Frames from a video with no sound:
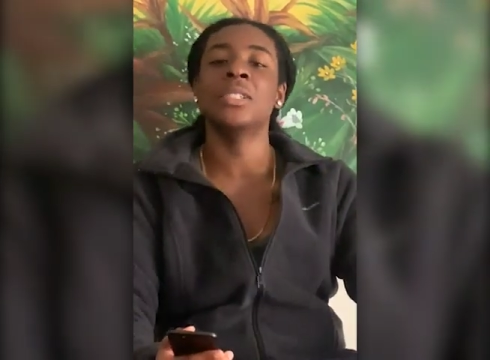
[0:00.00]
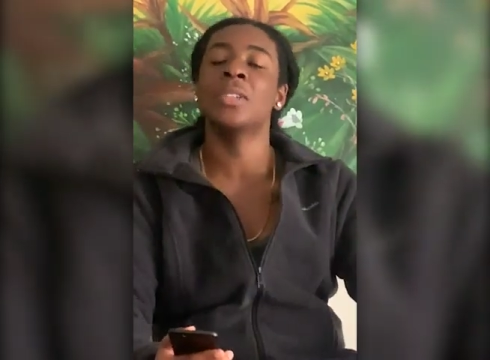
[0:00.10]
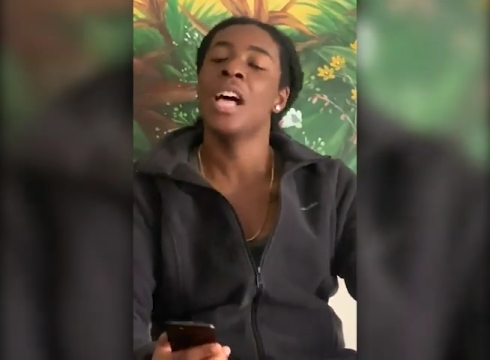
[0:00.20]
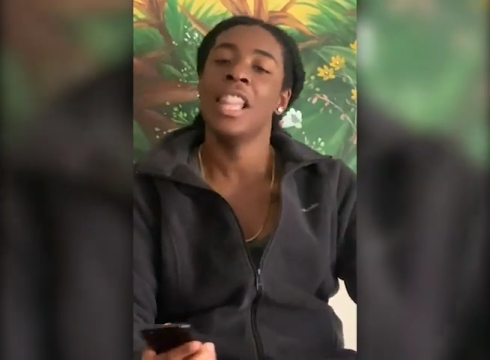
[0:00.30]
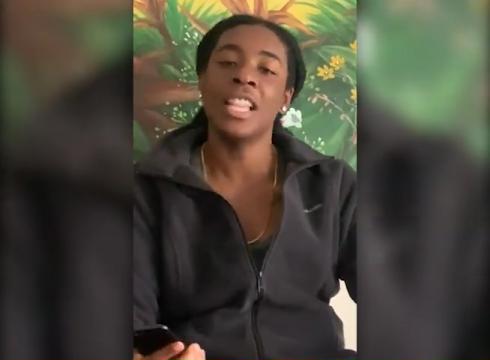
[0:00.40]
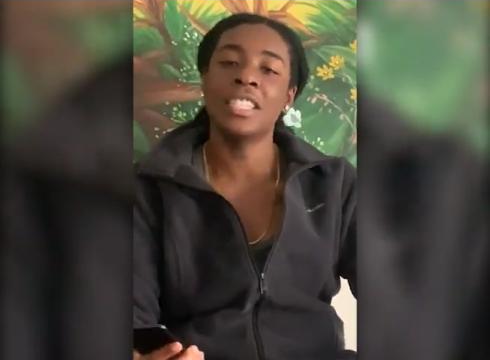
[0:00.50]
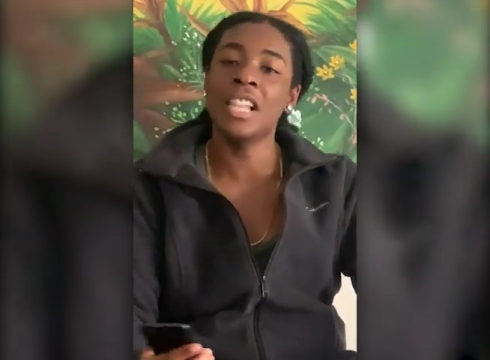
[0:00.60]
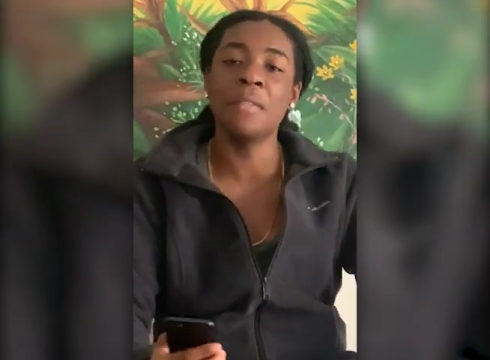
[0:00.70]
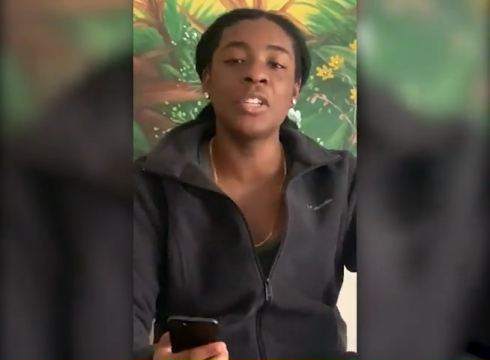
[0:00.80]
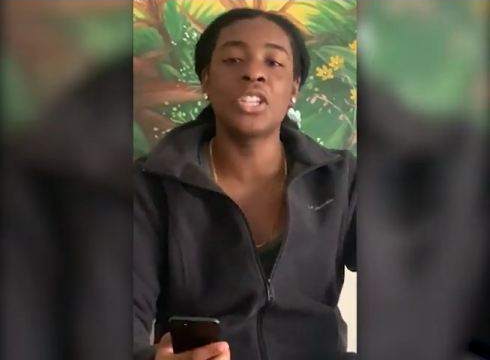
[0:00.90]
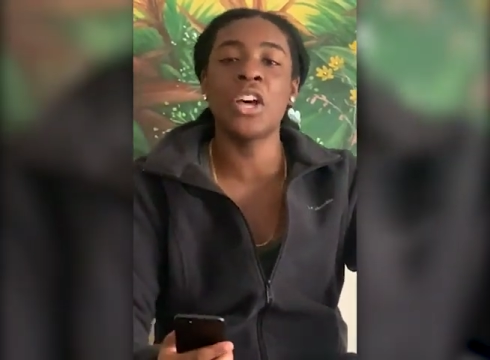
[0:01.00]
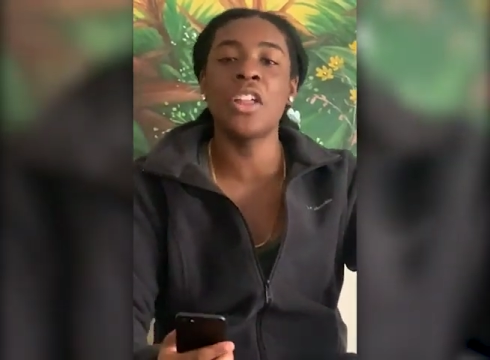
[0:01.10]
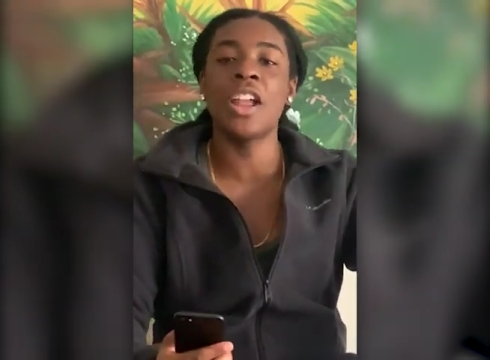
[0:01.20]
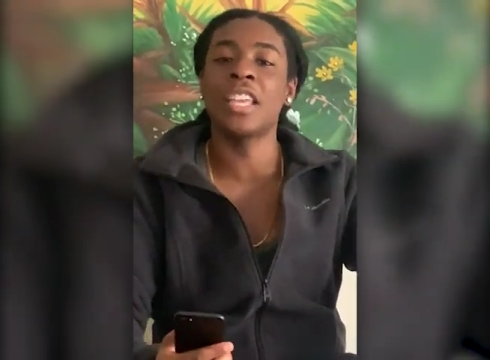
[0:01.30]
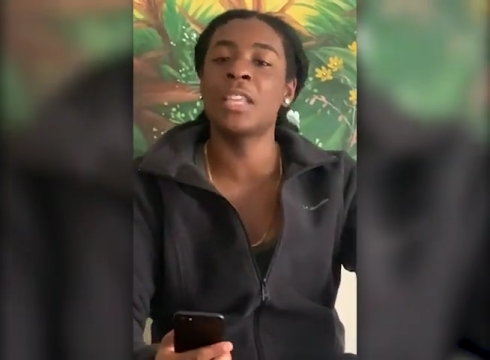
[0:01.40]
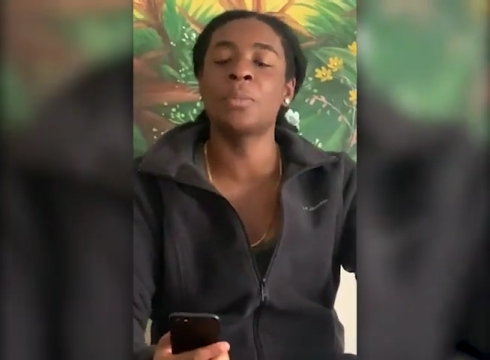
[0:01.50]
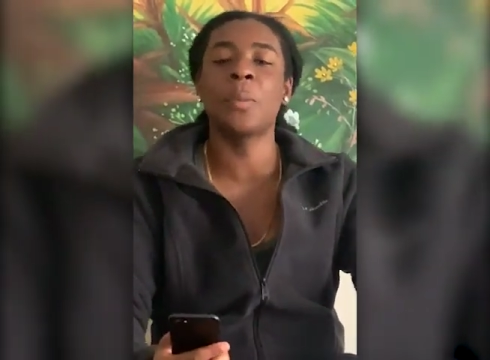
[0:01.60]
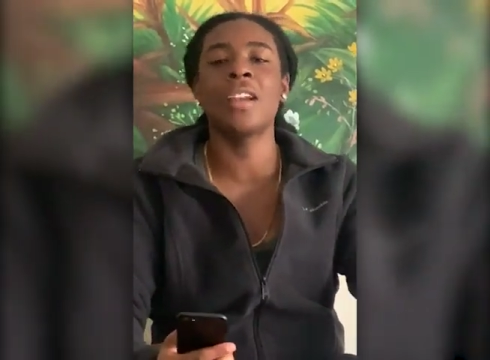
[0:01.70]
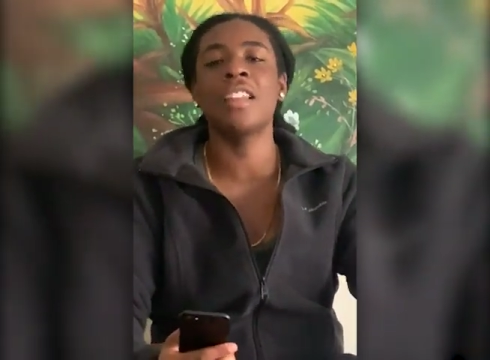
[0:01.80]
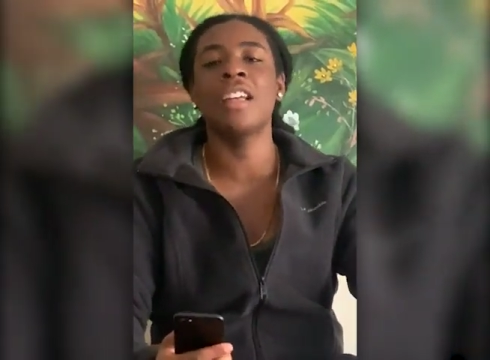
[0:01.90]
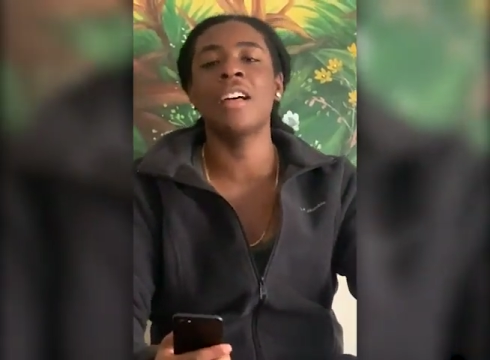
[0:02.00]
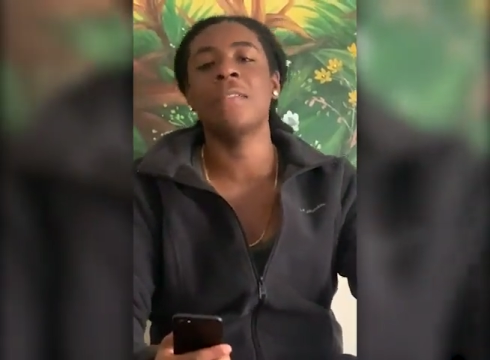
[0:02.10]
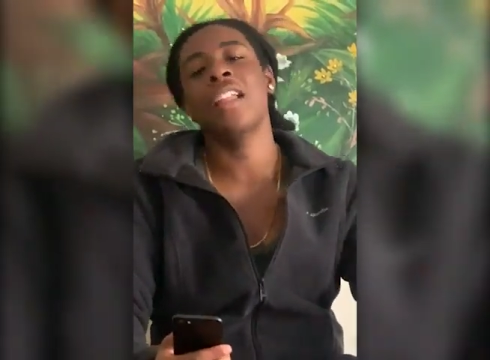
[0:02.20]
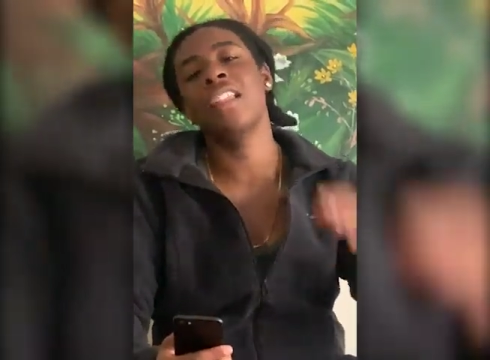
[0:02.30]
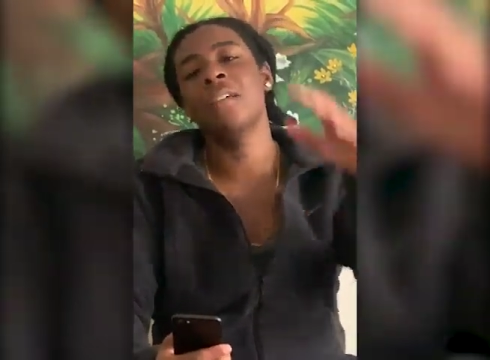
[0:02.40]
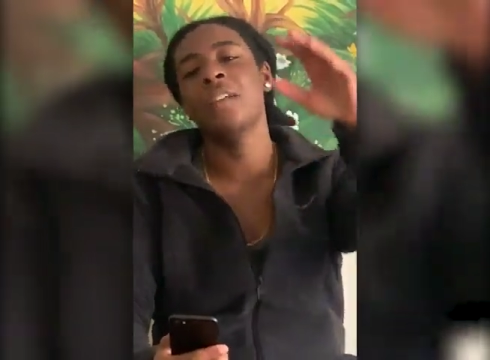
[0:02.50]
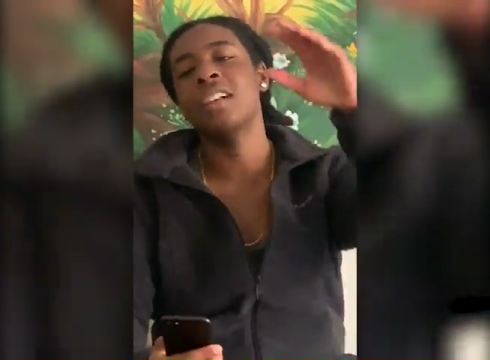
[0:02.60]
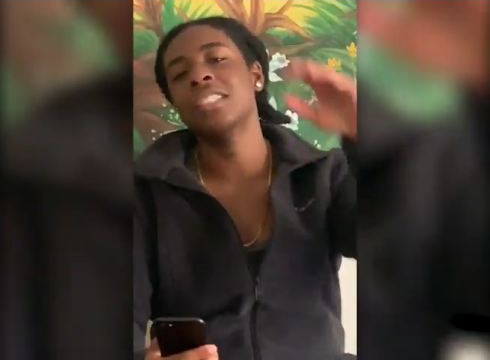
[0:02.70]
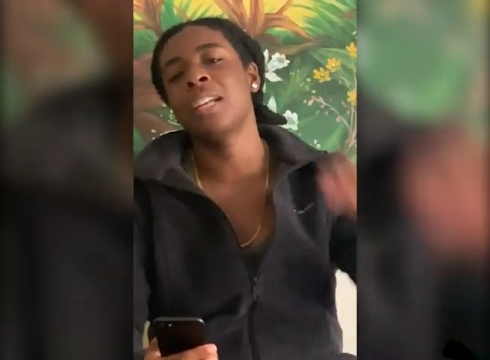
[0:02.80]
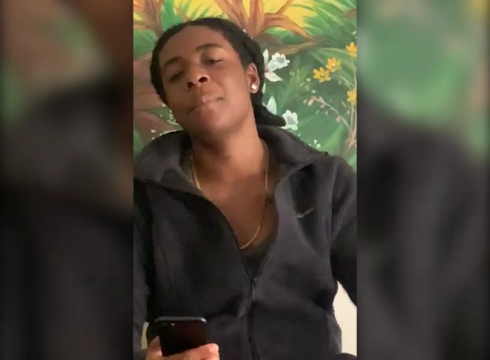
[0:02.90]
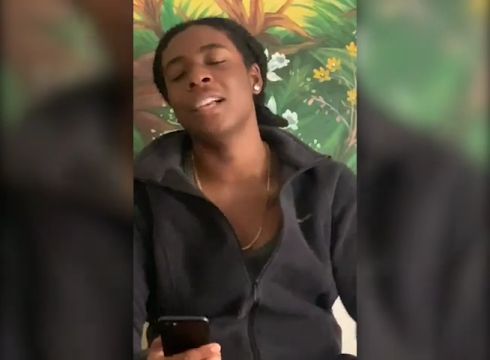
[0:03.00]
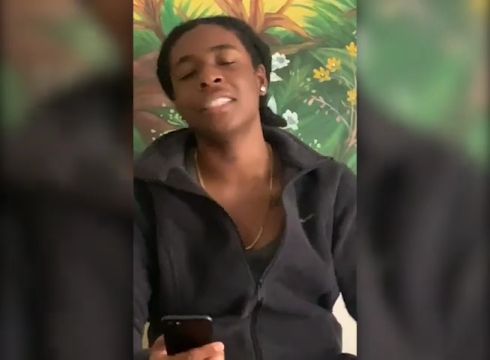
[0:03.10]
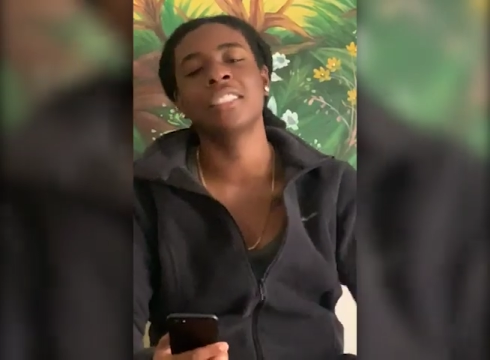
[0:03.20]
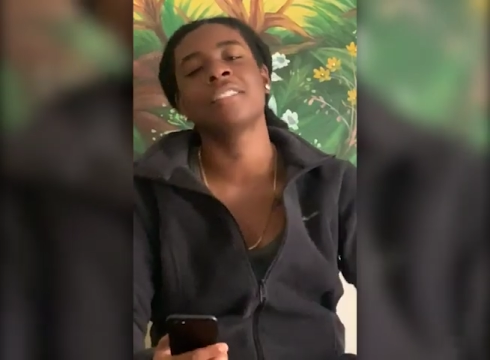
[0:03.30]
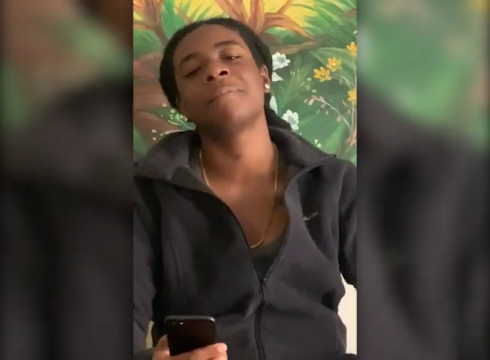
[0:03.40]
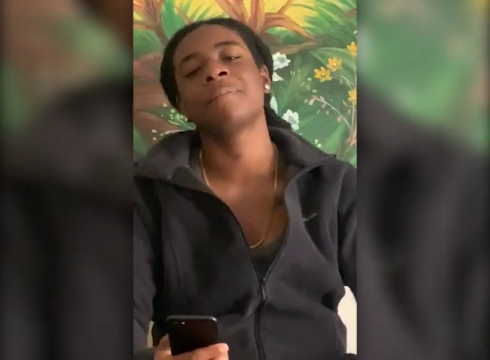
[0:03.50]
So let's love each other and keep spreading love. I love y'all. Stay blessed.